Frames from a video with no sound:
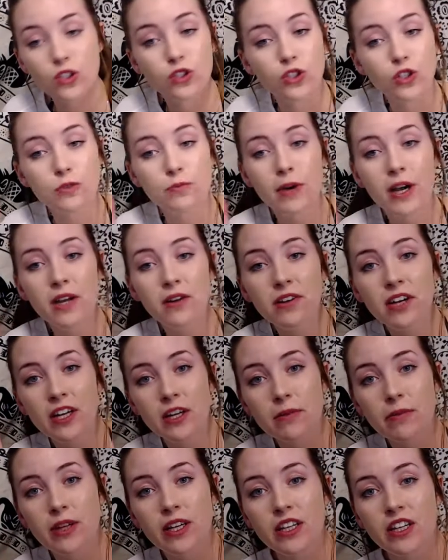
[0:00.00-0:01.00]
So my
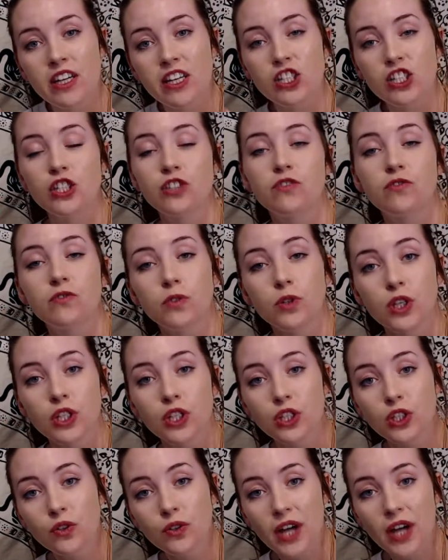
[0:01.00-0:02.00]
recommendation for
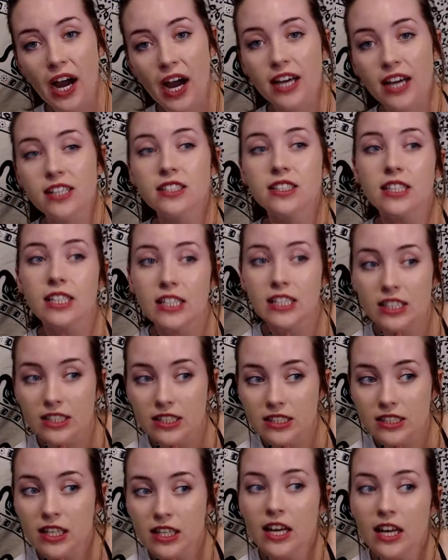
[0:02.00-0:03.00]
you guys
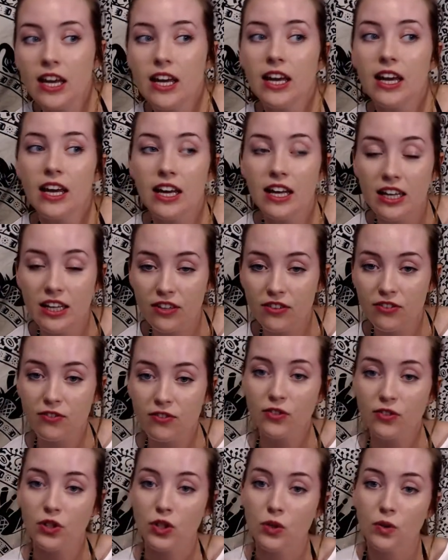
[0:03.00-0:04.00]
is, if
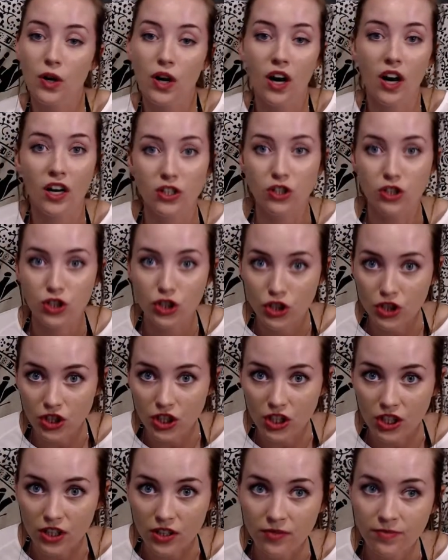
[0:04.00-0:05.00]
you are
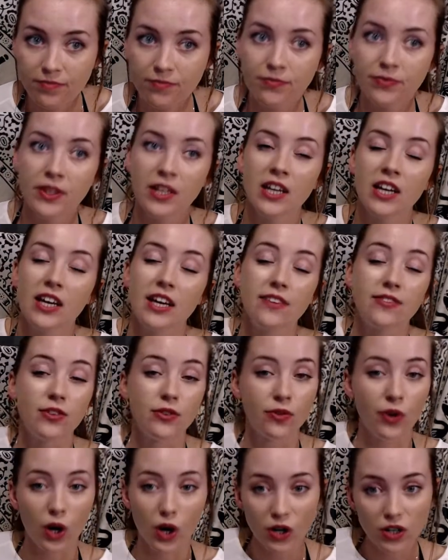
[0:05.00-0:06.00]
unsure, if you've
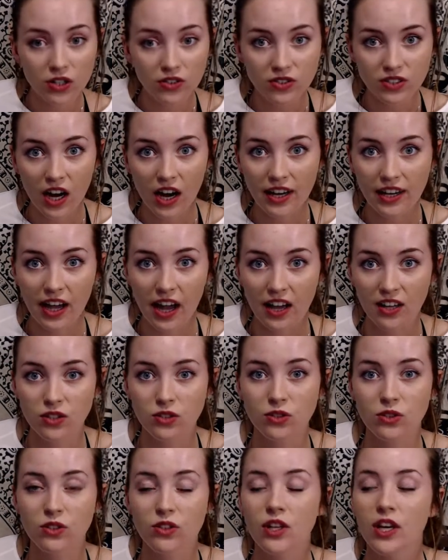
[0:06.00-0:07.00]
heard of Sky
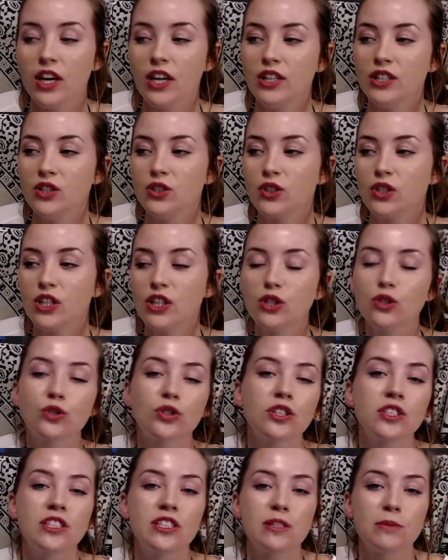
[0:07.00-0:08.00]
Castle and your
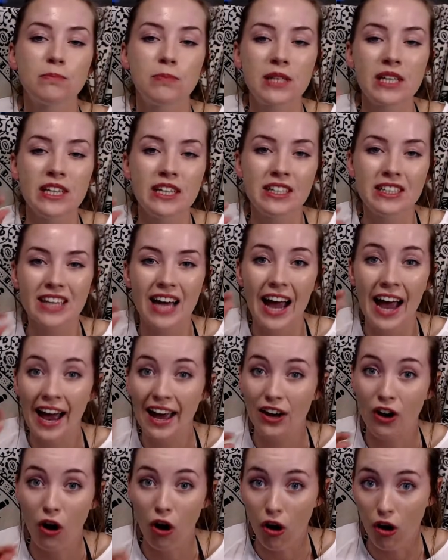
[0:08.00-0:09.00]
interest is piqued
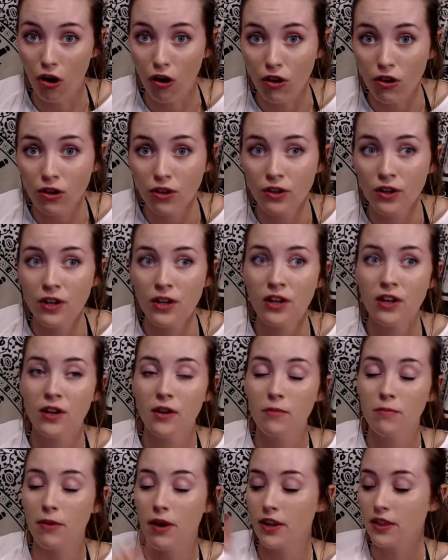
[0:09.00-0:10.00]
at all
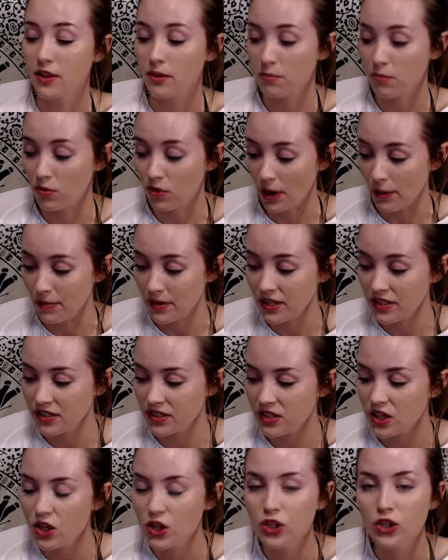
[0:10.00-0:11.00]
by the
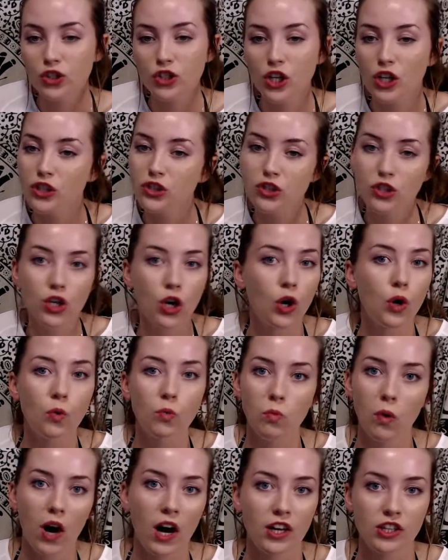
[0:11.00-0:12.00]
premise, just go
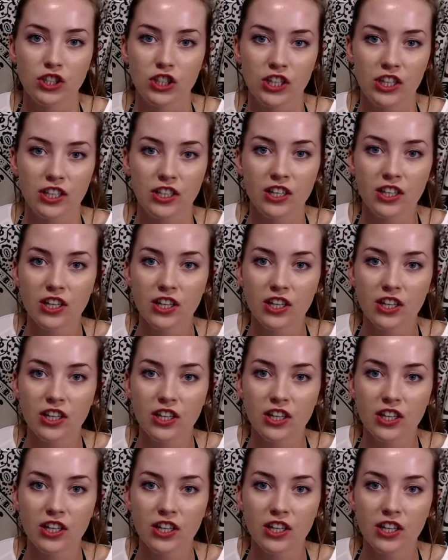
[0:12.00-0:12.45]
watch it.